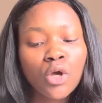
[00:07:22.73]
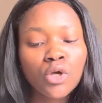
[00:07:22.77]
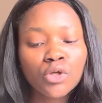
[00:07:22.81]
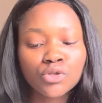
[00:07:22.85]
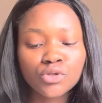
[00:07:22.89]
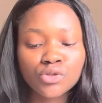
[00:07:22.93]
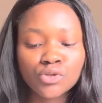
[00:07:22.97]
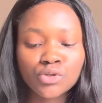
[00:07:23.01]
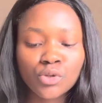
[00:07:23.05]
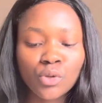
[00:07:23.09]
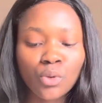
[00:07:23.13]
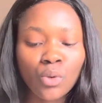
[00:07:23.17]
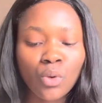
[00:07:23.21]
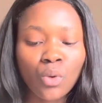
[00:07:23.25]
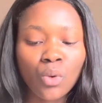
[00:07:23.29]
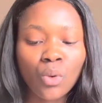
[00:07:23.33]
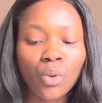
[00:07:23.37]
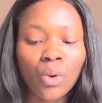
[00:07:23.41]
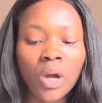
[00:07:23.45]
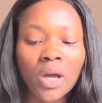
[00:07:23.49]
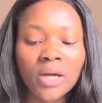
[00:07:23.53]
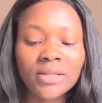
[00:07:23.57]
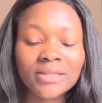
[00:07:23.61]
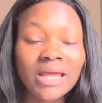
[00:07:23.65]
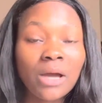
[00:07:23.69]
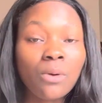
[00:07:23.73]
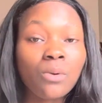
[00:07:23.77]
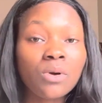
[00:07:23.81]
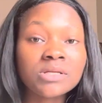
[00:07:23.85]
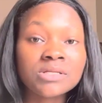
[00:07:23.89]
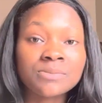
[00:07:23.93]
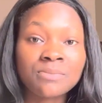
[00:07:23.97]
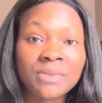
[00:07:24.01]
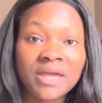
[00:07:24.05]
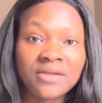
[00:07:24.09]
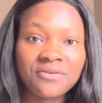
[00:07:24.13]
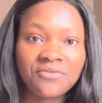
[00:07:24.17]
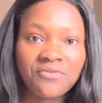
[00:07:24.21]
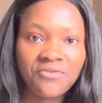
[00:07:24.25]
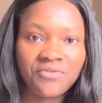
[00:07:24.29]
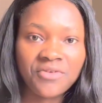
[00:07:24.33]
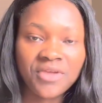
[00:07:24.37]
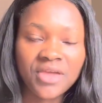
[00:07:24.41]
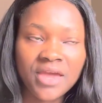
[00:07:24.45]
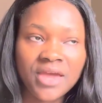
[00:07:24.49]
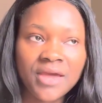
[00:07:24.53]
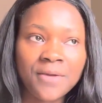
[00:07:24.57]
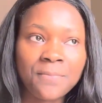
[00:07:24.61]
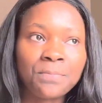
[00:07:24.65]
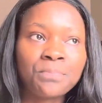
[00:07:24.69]
So that was my
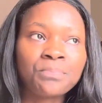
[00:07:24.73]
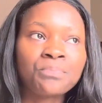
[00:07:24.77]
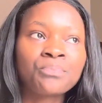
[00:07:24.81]
fear.